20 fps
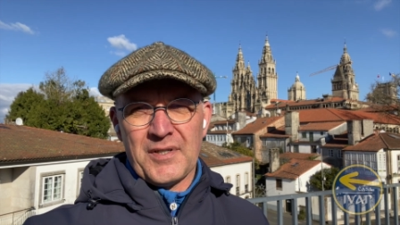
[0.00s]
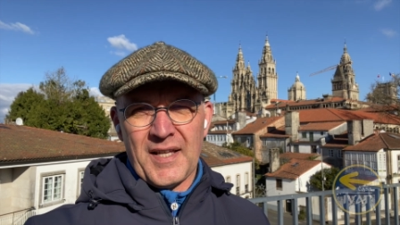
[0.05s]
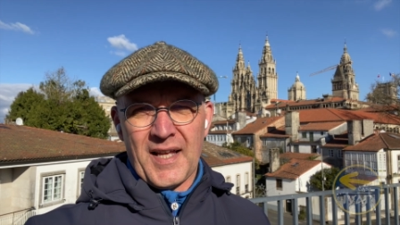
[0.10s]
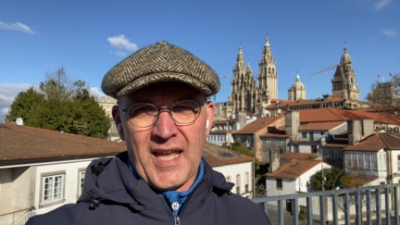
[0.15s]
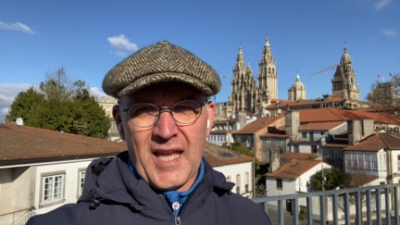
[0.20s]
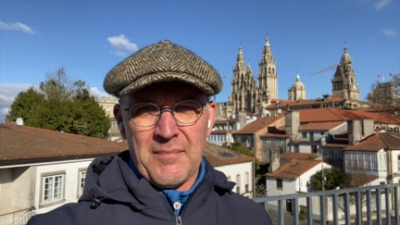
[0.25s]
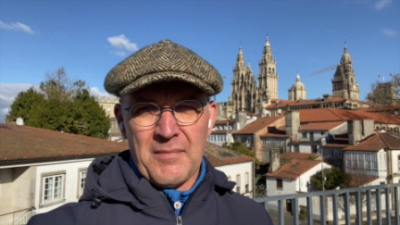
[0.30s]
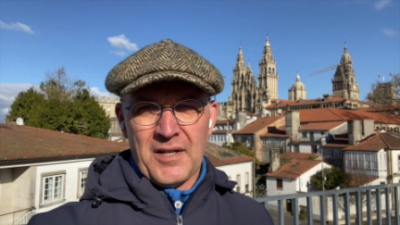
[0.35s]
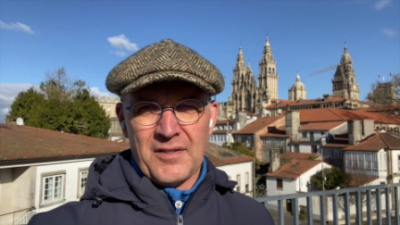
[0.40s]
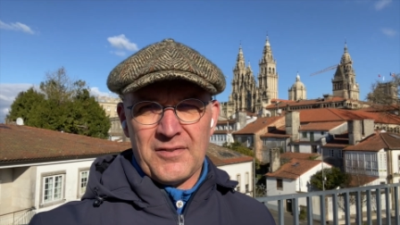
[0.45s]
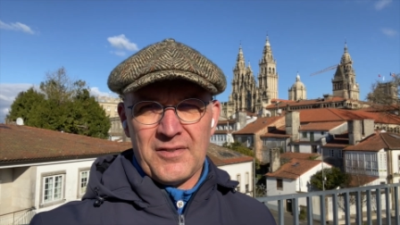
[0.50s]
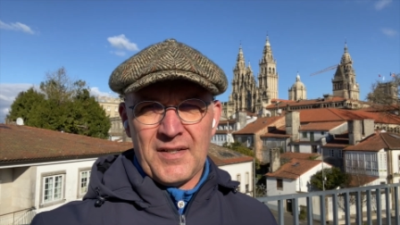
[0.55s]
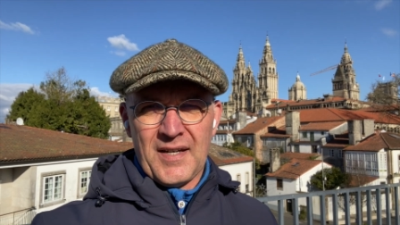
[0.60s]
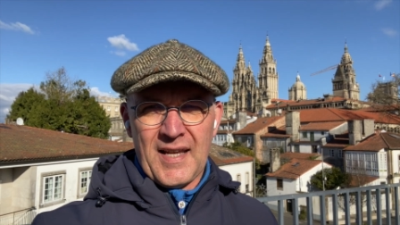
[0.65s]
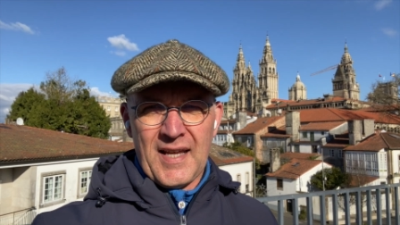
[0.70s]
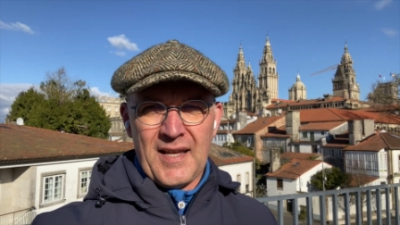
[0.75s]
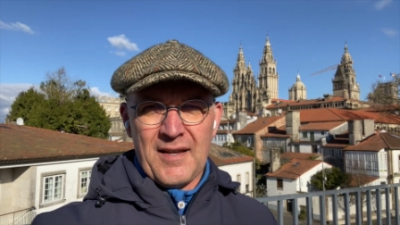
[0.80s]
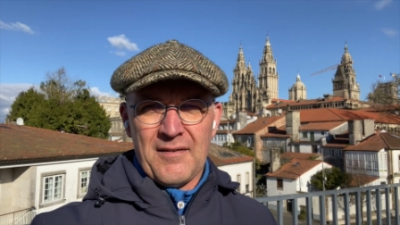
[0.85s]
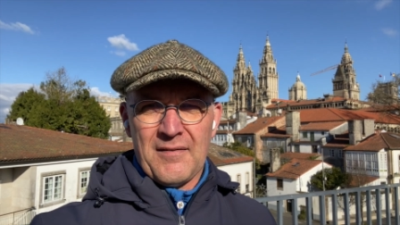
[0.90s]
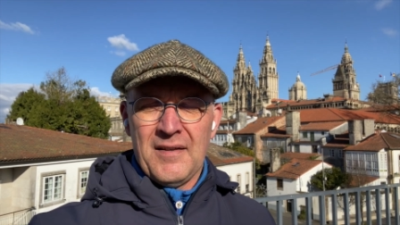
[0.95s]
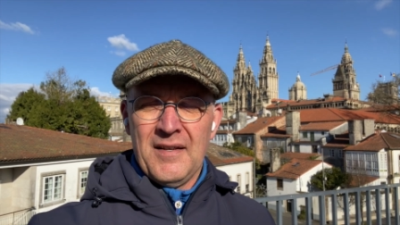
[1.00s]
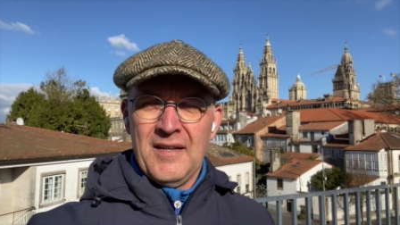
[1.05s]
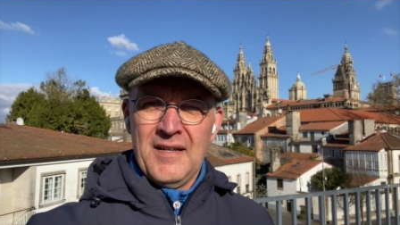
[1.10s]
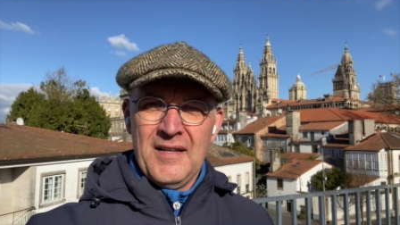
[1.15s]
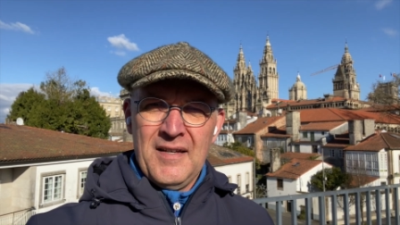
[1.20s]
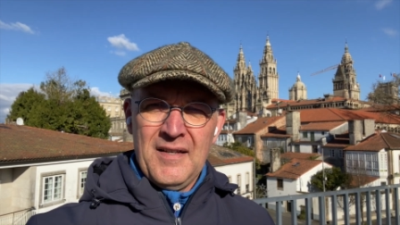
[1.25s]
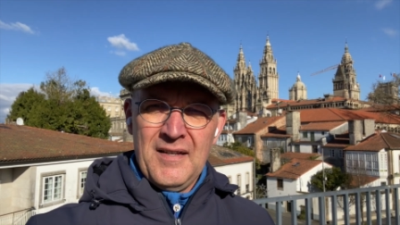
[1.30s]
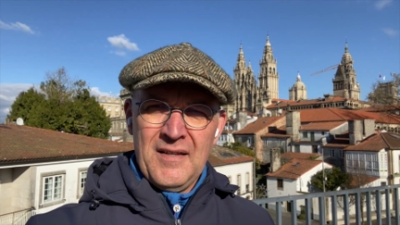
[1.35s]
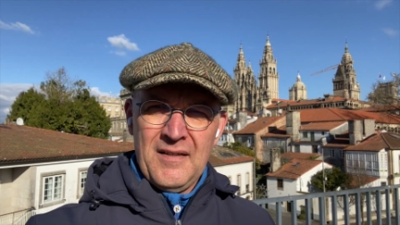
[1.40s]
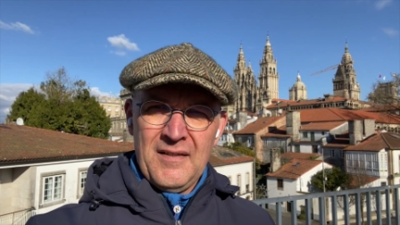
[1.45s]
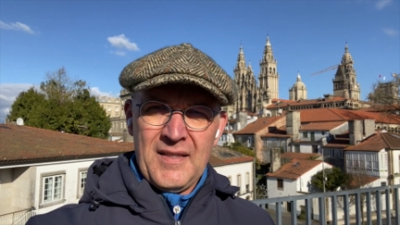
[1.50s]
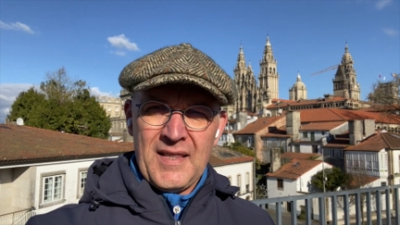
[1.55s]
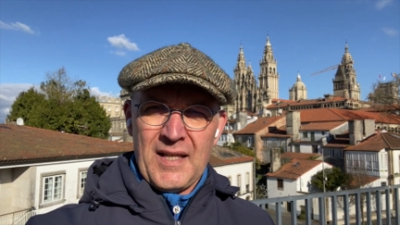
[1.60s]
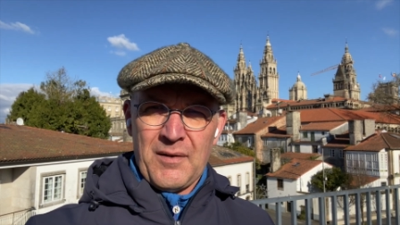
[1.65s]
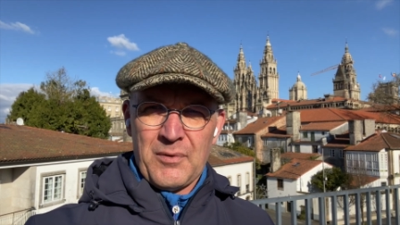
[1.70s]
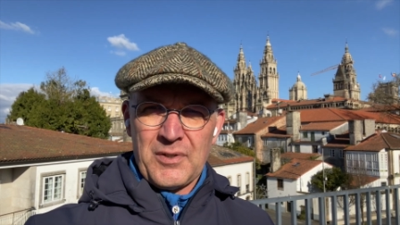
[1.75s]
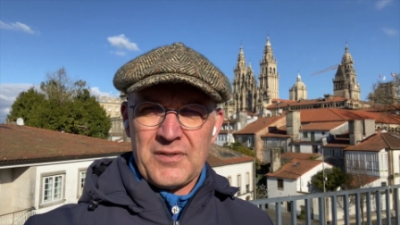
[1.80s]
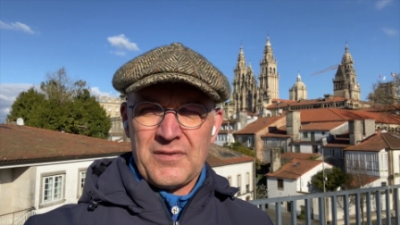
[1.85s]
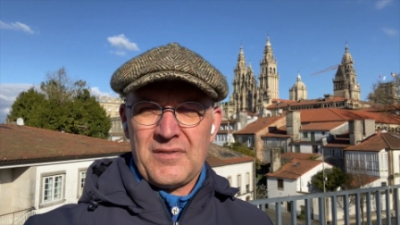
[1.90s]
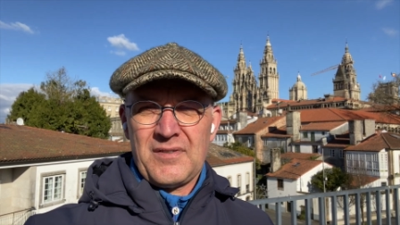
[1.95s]
that came out today.
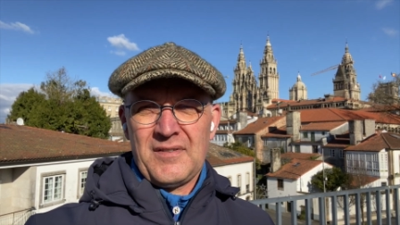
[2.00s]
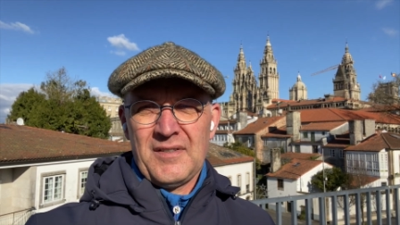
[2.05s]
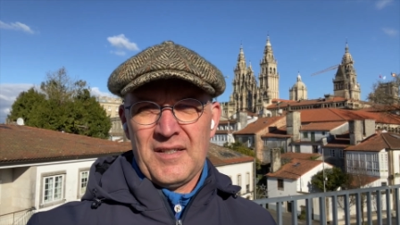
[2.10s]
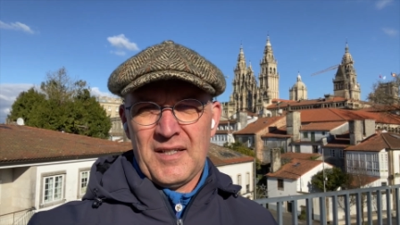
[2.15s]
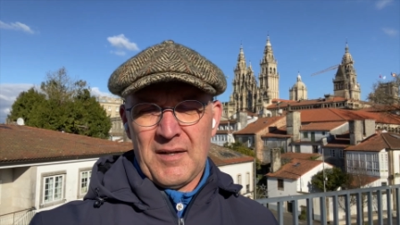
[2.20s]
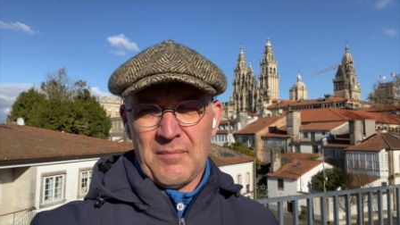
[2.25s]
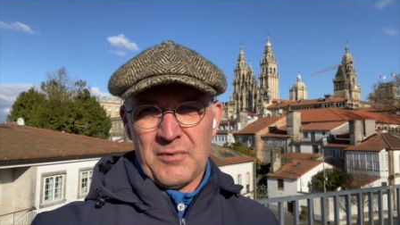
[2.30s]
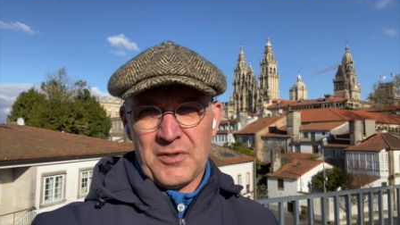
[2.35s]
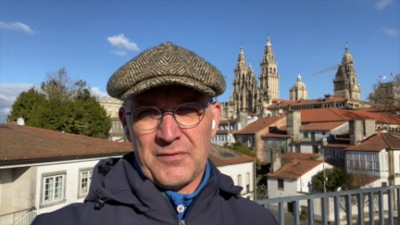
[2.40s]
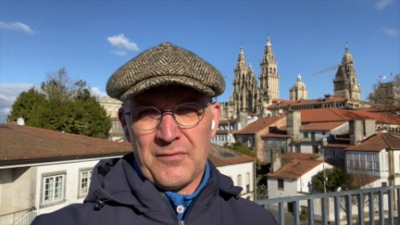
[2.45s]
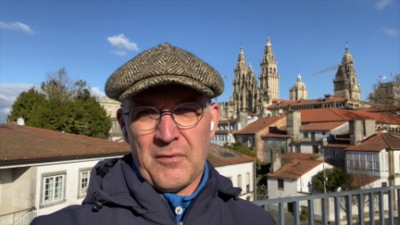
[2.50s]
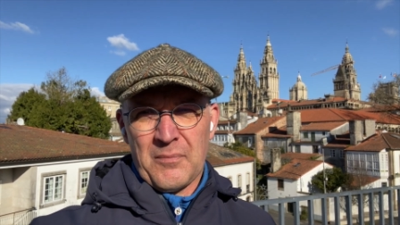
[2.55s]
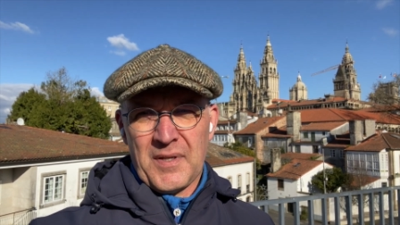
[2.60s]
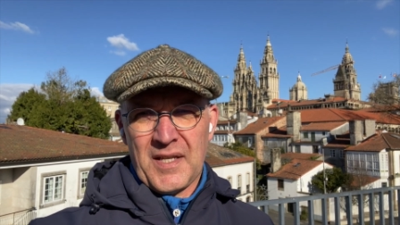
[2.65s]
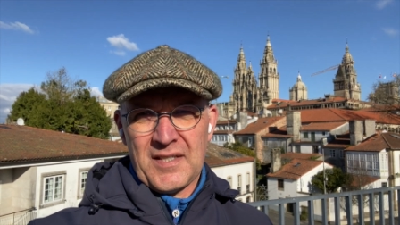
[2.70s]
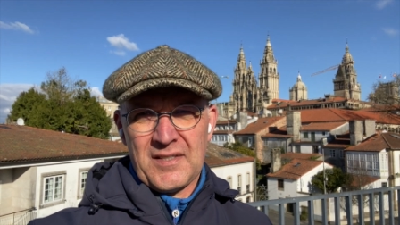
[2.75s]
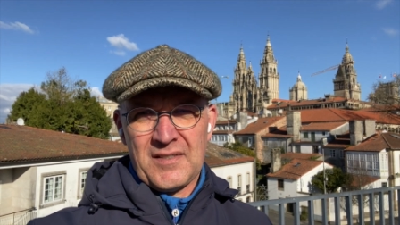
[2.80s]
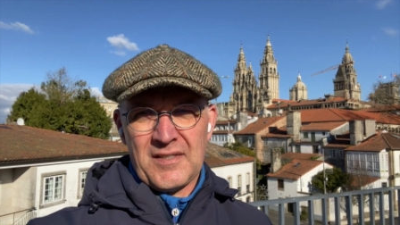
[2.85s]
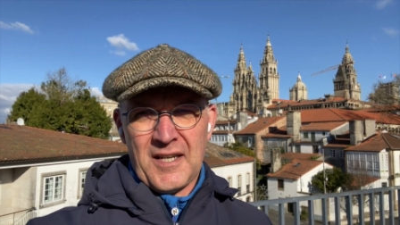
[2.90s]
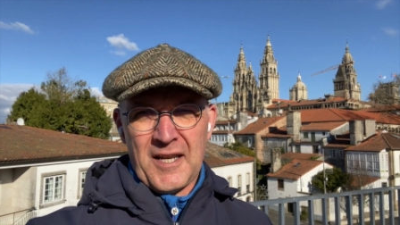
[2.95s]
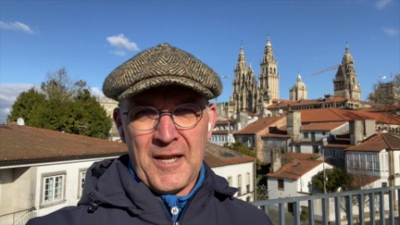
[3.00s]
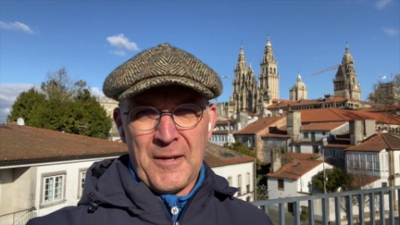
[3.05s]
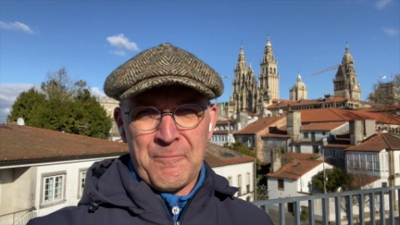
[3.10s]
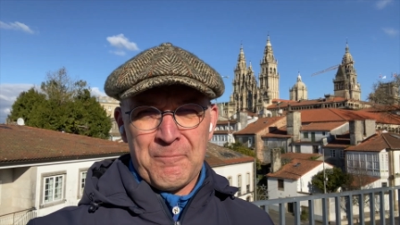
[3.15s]
That was the numbers from yesterday.